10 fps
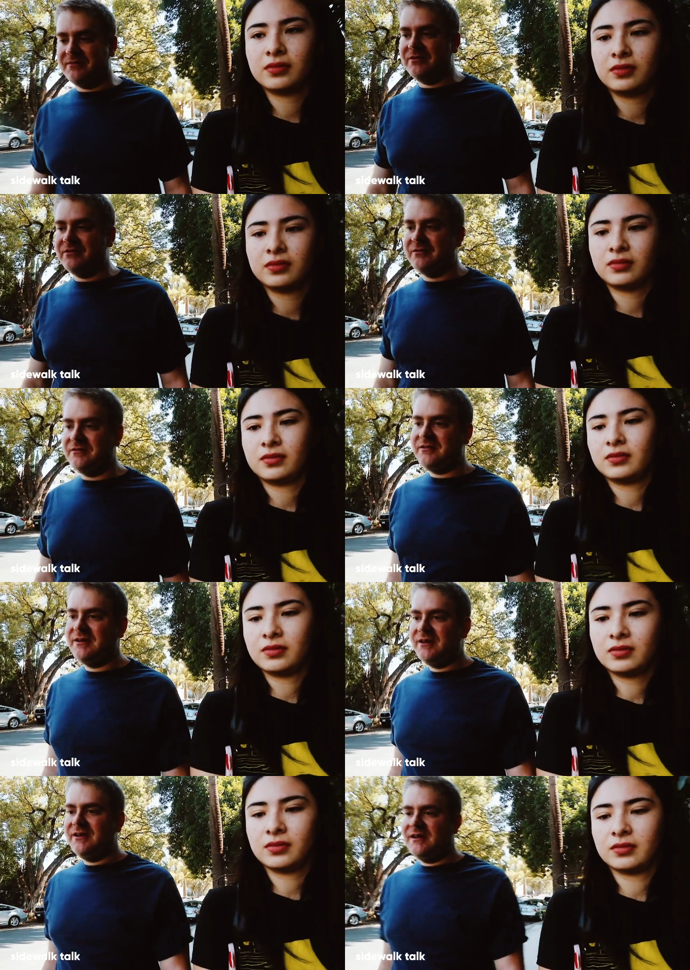Speaker 1: the Moon,
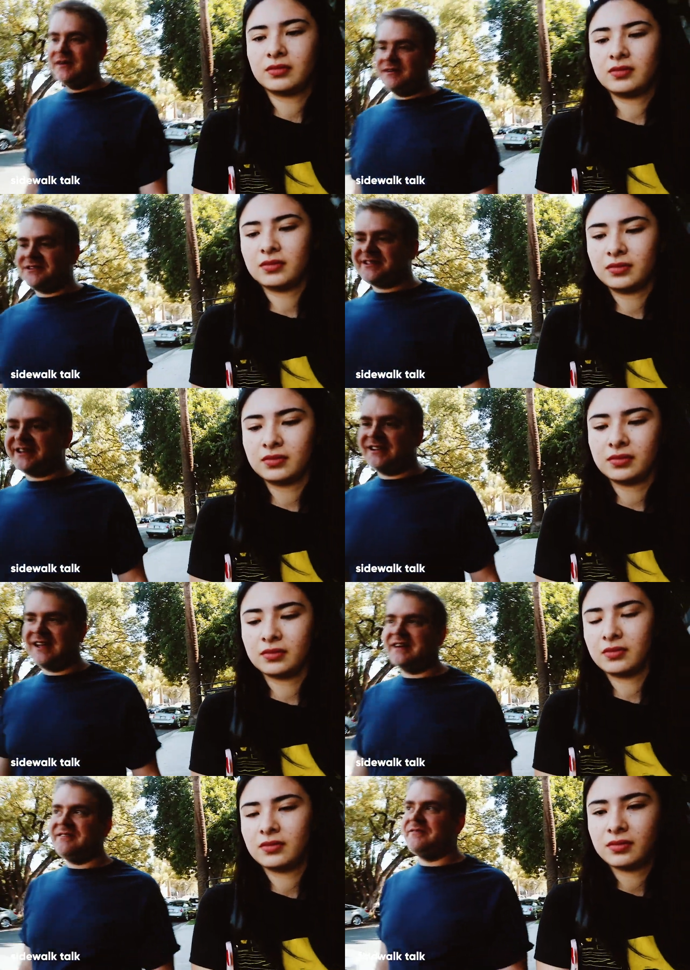just like a
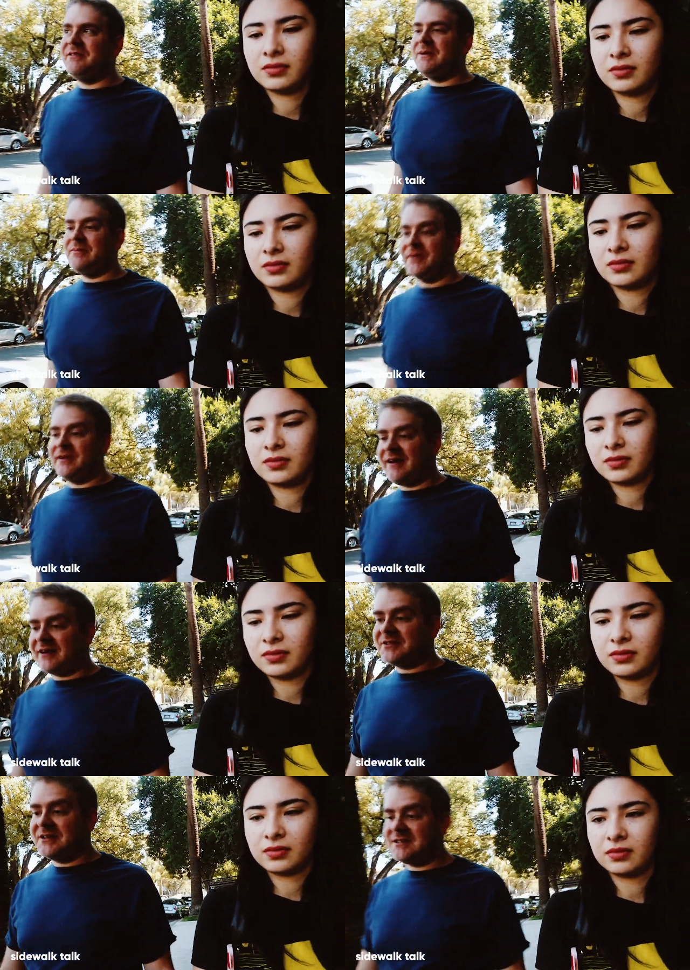lot of the people that are
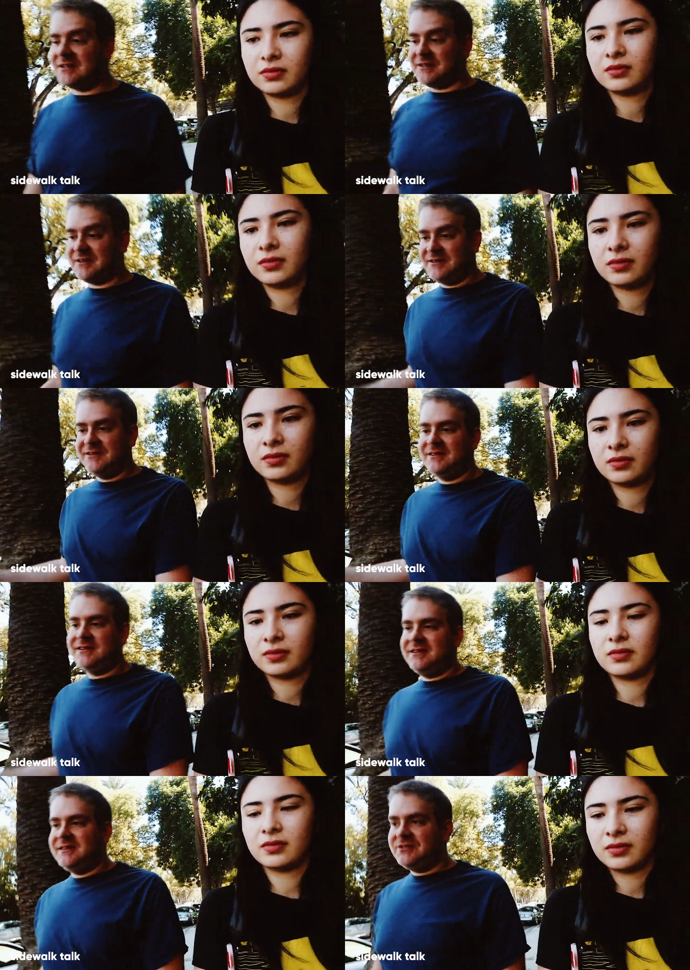actually still
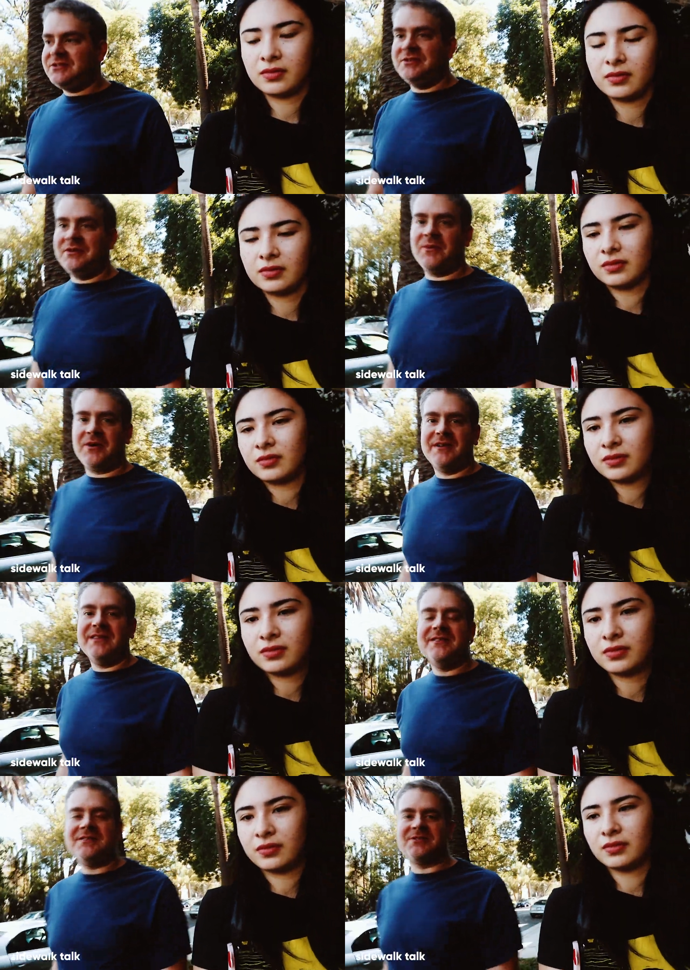doing work
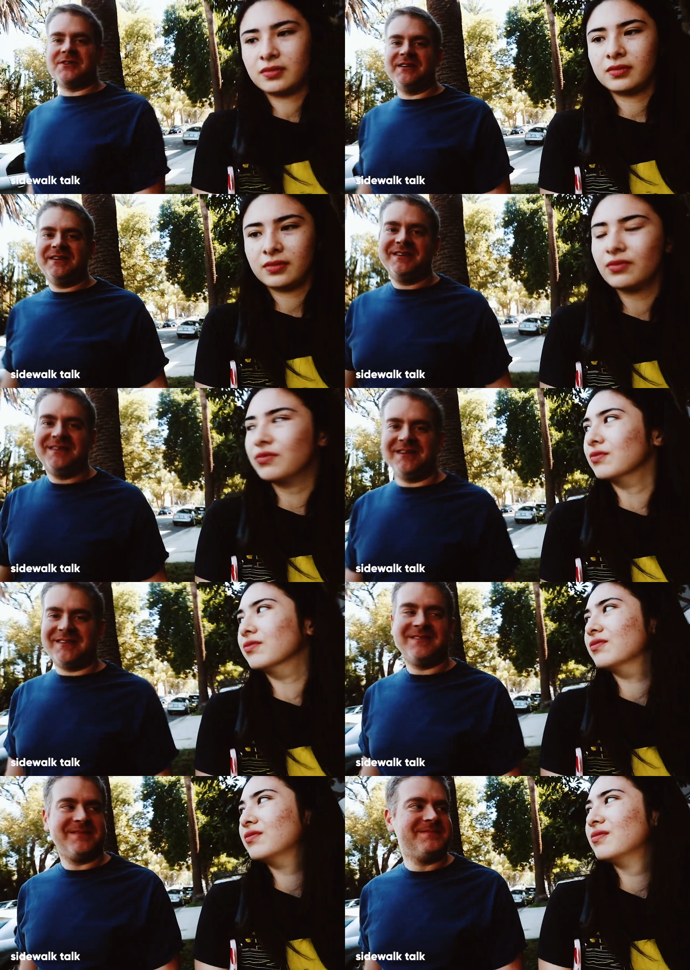in the industry.
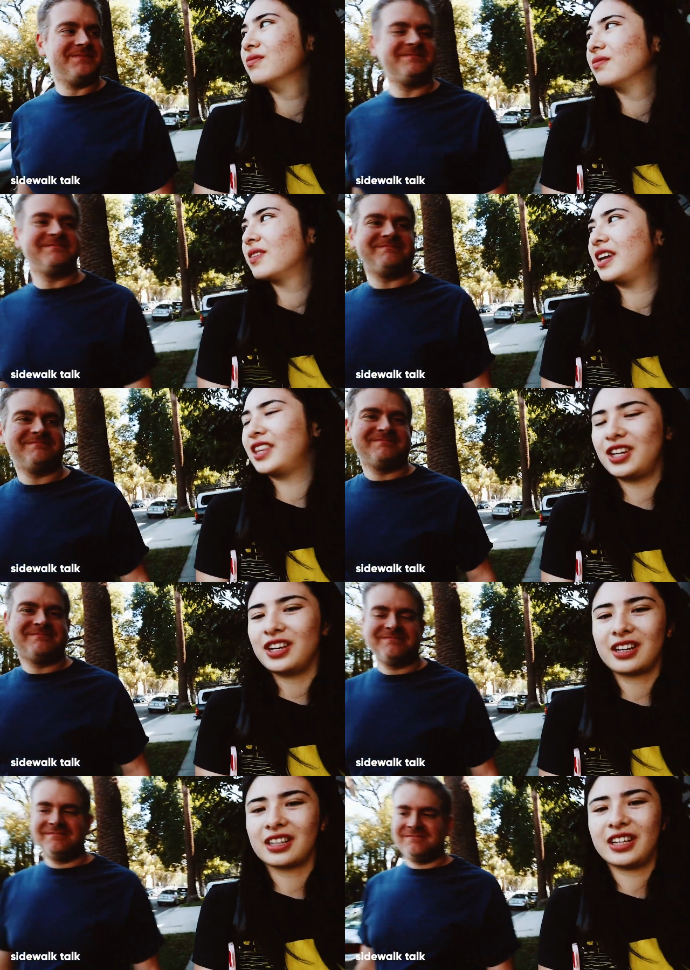
Speaker 2: Mm-hmm. And did
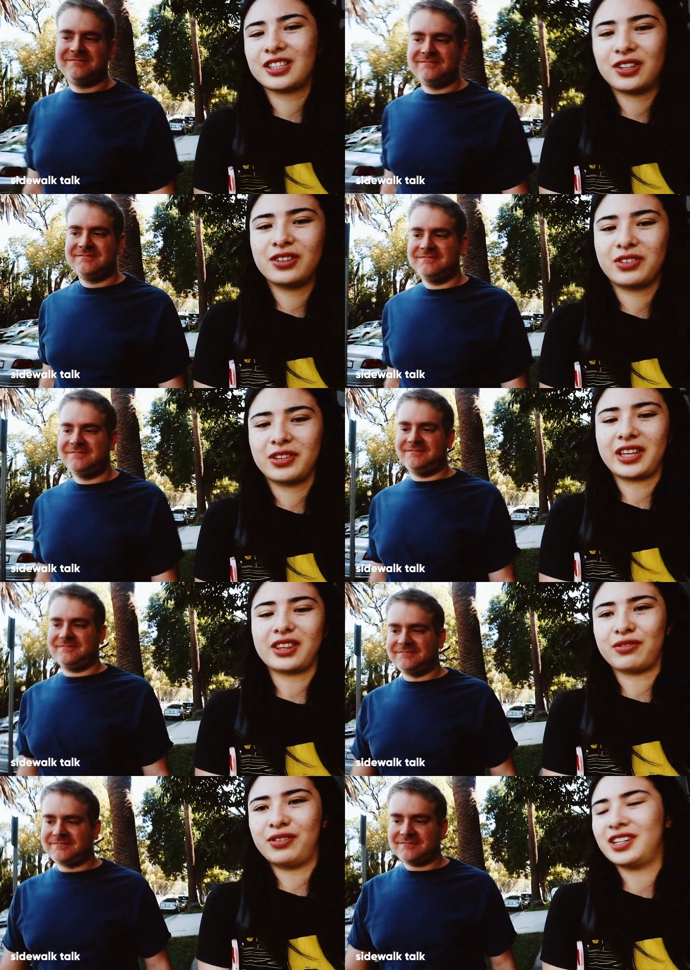it click to you
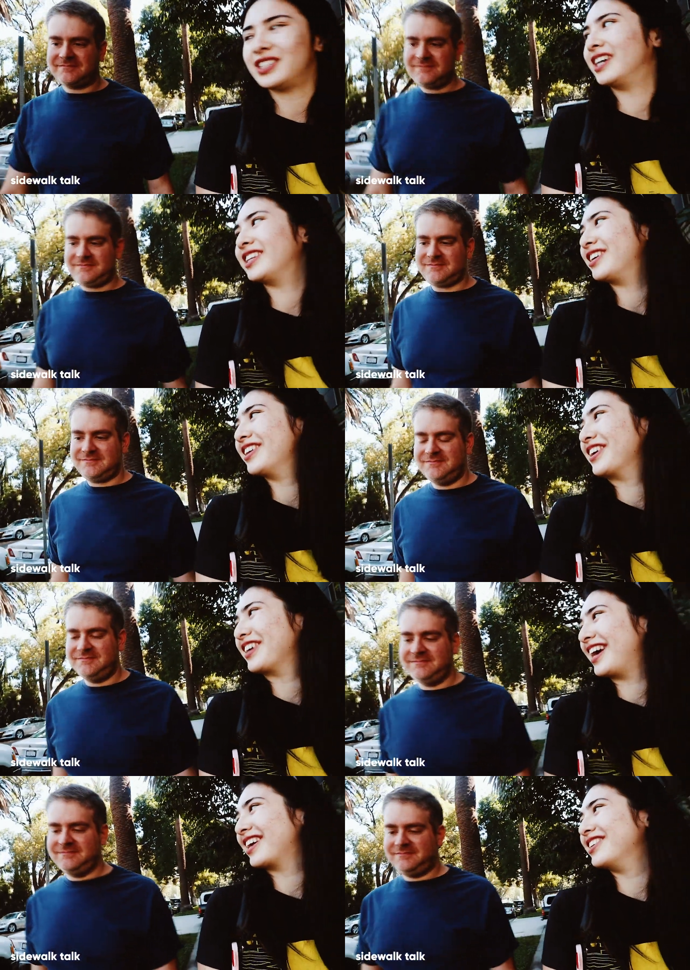like the first time that you're
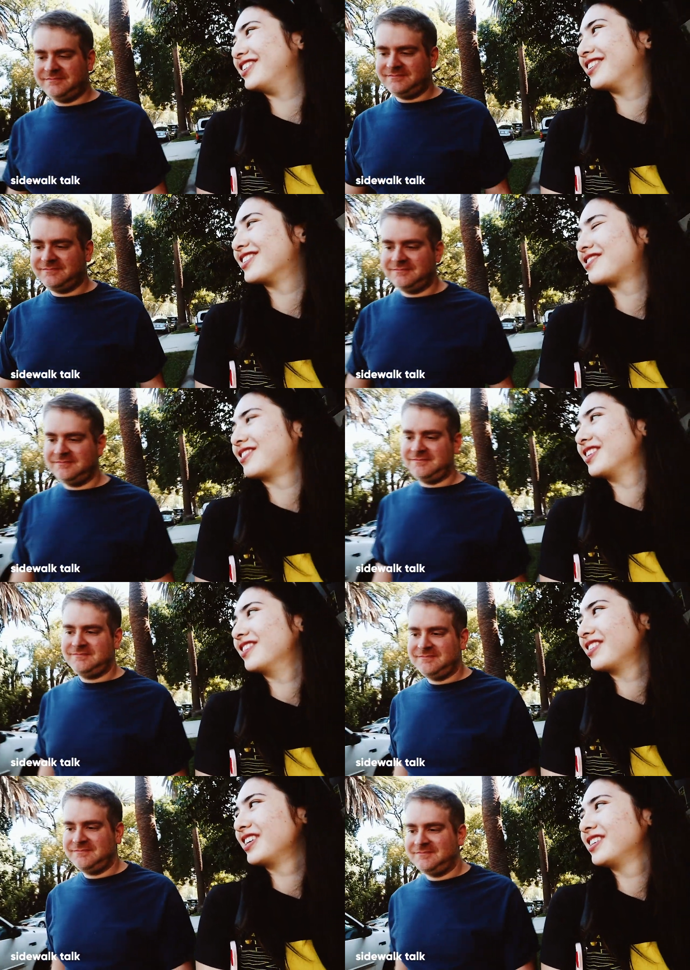like, I could do this for a
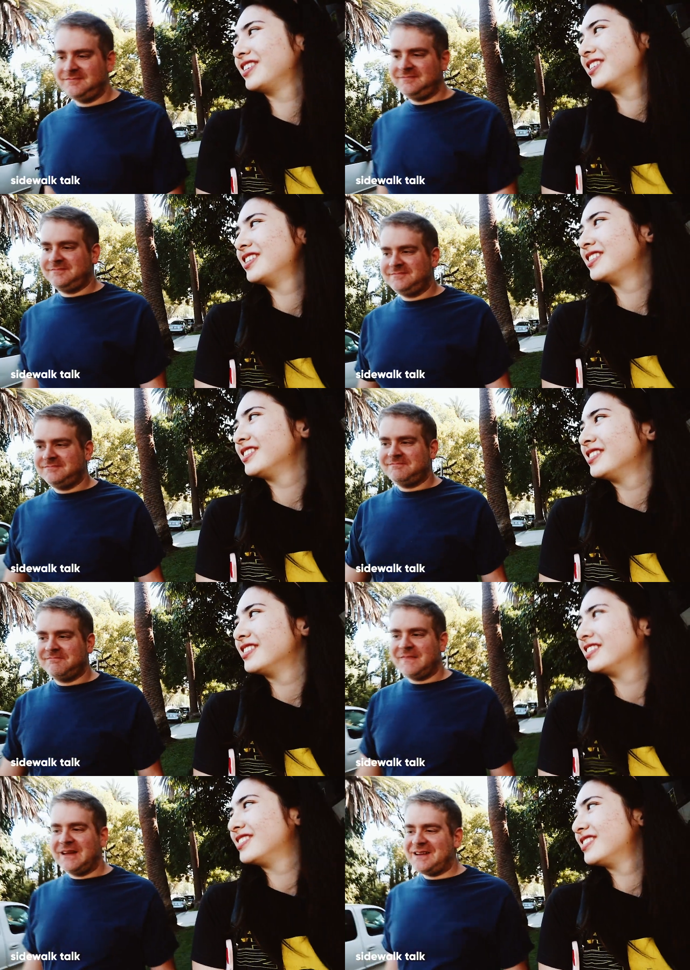living?
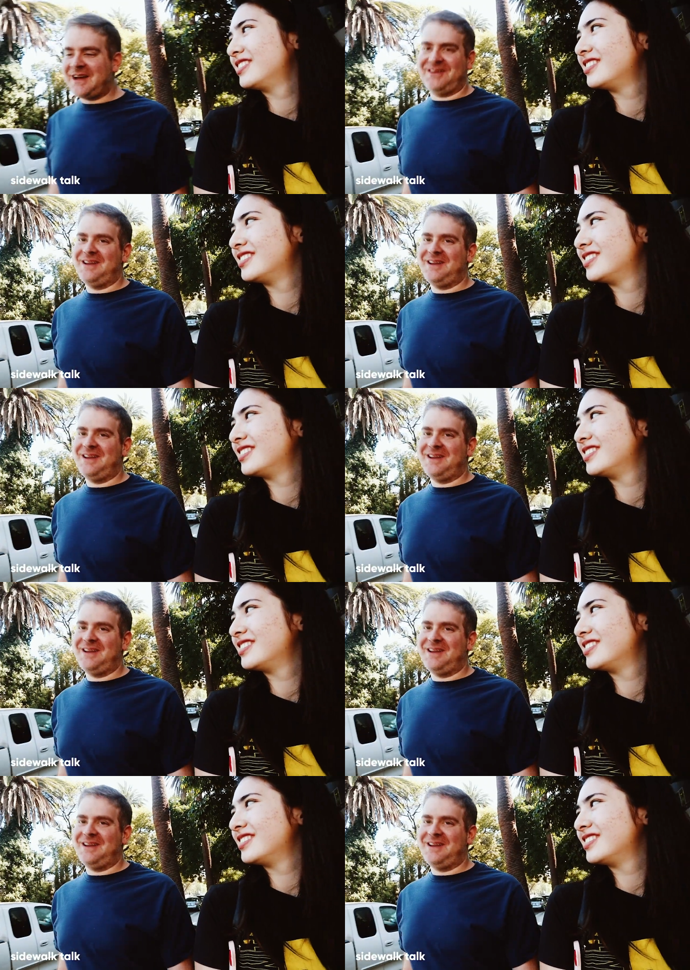
Speaker 1: No,